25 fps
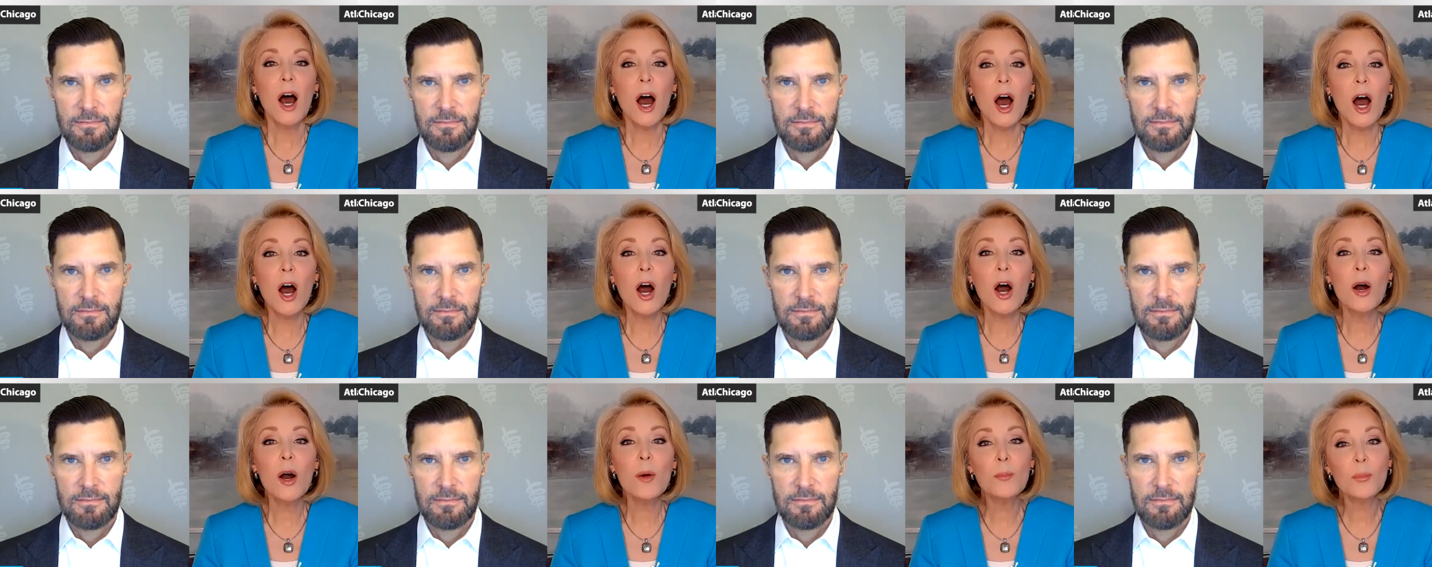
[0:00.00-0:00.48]

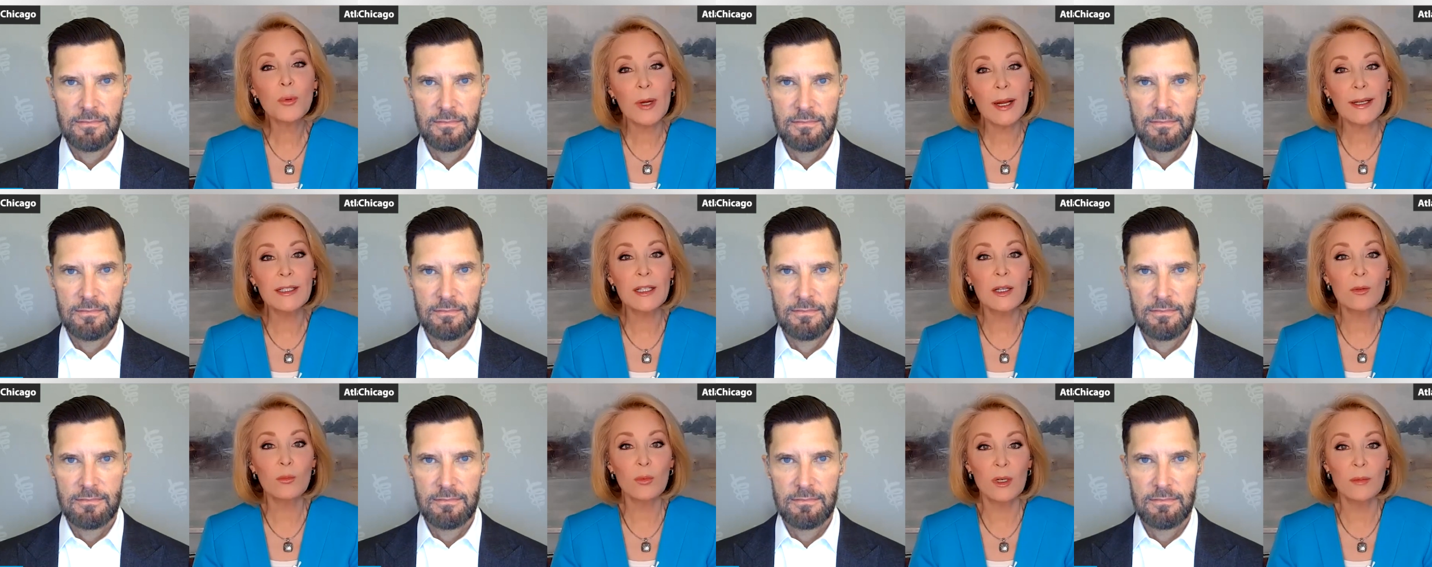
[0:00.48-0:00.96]
Speaker 1: All
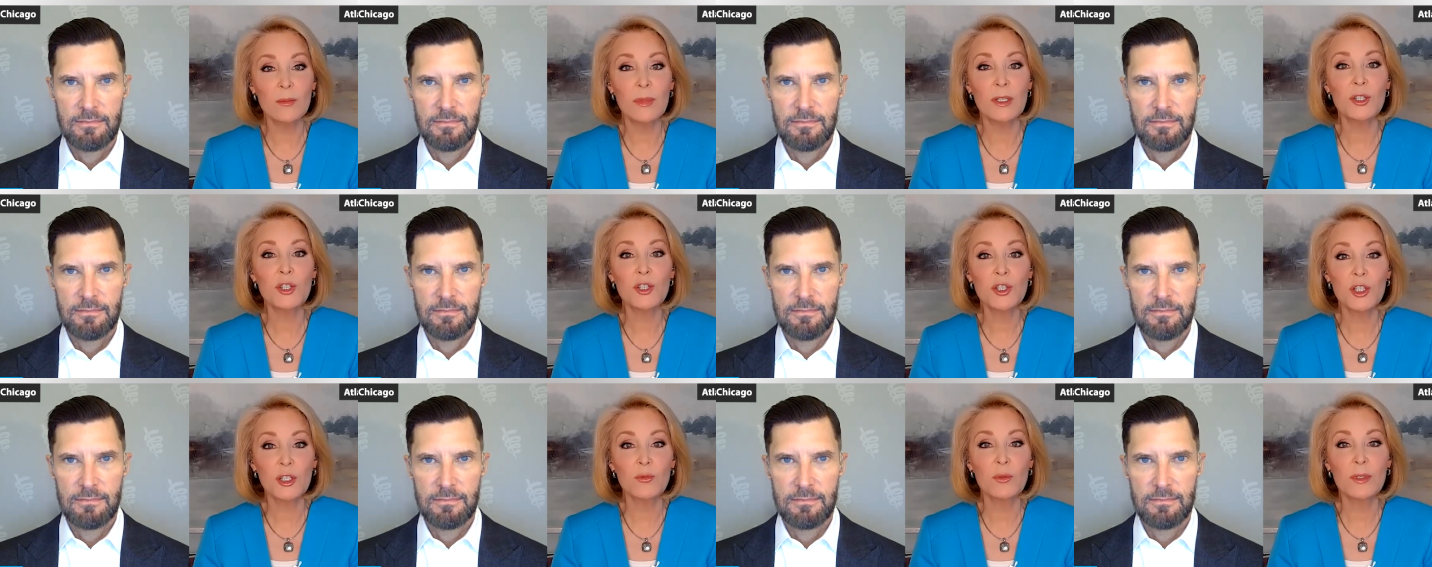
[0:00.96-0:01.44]
pregnant
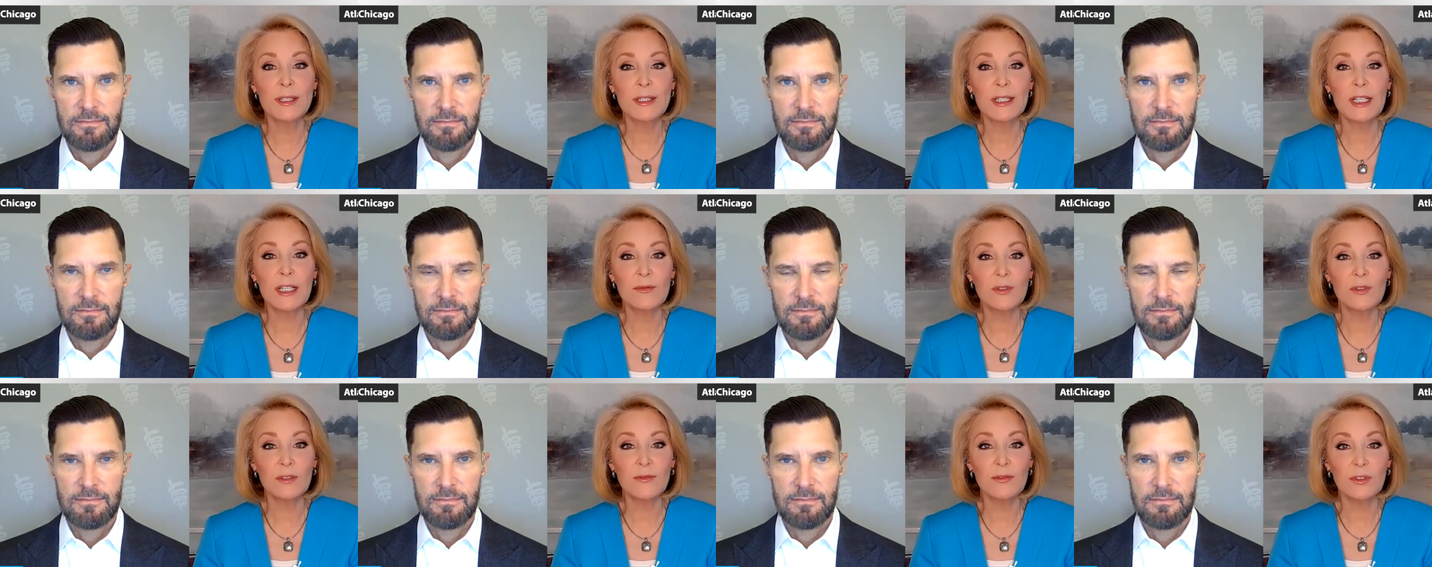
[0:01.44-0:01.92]
women should
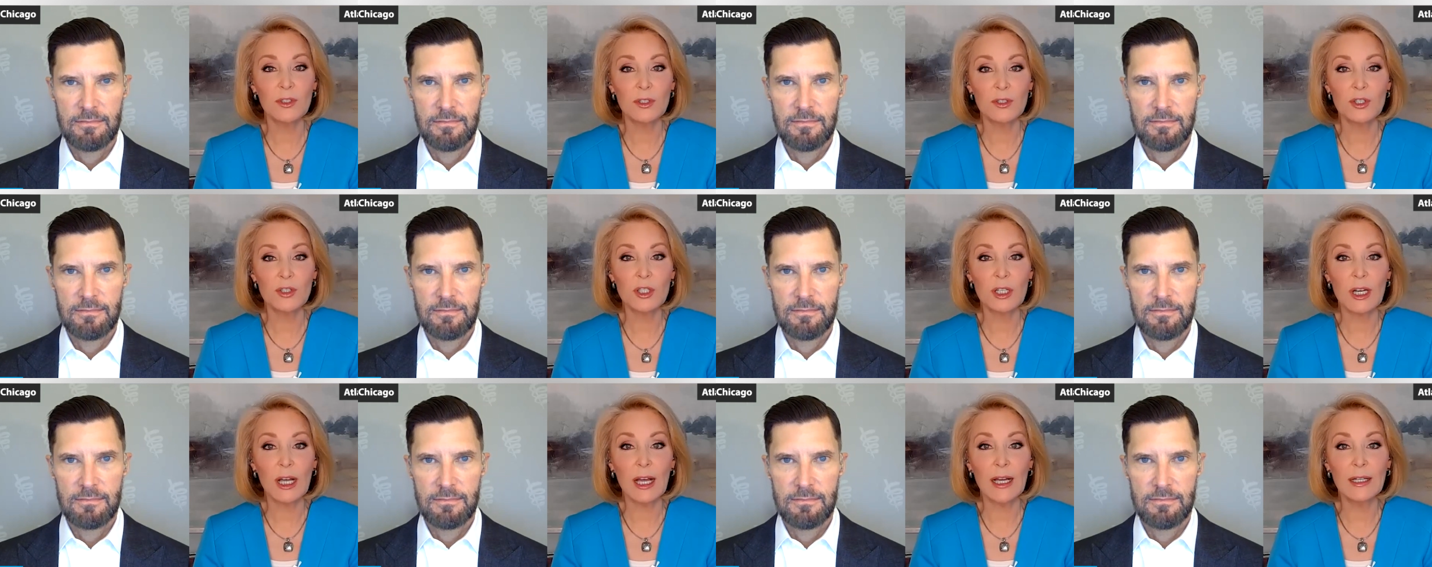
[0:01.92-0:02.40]
receive a flu
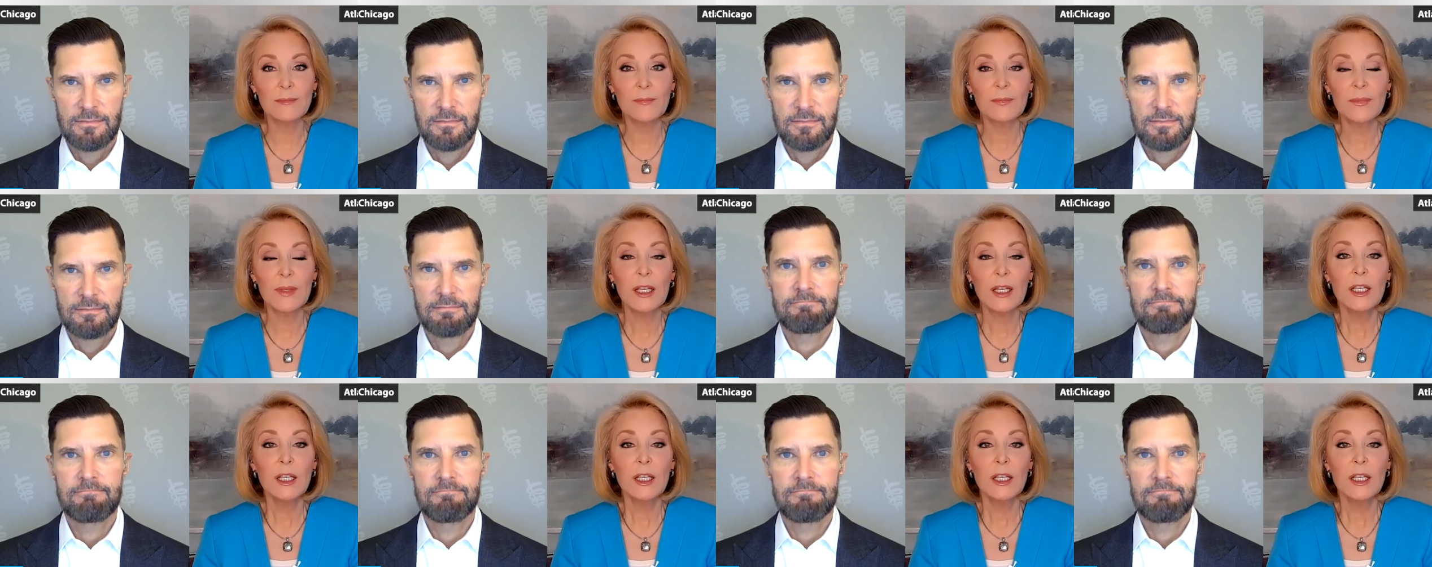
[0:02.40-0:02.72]
shot.